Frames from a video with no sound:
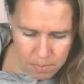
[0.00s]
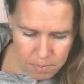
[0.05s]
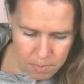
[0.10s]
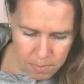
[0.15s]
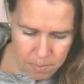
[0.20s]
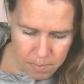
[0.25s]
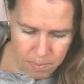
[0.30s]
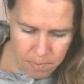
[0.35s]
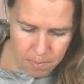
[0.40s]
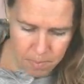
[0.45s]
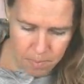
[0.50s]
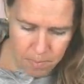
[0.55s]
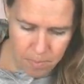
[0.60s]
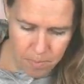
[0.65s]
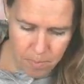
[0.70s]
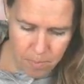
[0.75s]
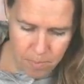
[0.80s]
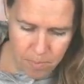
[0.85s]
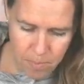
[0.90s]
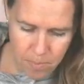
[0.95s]

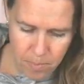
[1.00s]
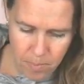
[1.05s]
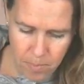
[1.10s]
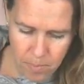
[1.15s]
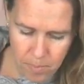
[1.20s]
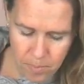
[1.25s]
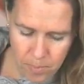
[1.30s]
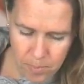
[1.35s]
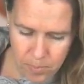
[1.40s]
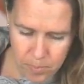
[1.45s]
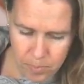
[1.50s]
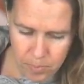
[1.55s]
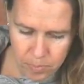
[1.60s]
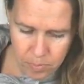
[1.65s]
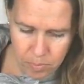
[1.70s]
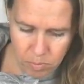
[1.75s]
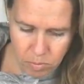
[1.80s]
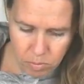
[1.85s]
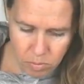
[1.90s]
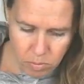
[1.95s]

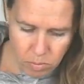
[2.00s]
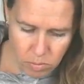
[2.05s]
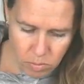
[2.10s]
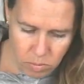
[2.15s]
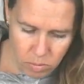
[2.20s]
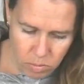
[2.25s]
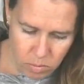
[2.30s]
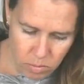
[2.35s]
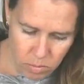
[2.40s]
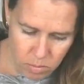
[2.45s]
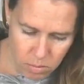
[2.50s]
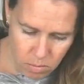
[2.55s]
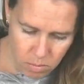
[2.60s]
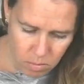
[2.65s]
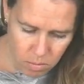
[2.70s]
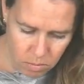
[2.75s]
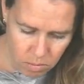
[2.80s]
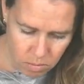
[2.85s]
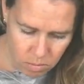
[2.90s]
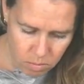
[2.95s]

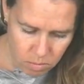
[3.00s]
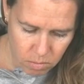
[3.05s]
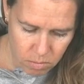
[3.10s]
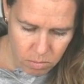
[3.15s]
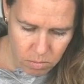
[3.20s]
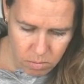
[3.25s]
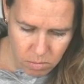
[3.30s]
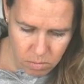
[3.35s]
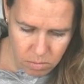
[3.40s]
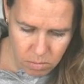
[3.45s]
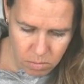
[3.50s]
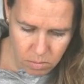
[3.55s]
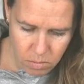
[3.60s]
[no speech]